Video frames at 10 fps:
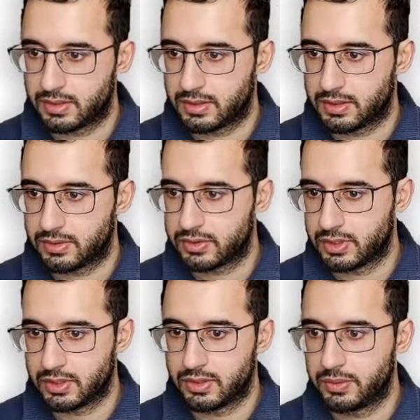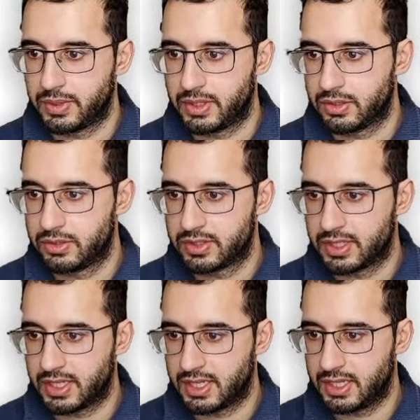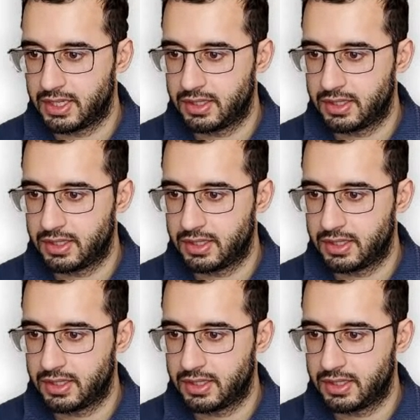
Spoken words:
So we could say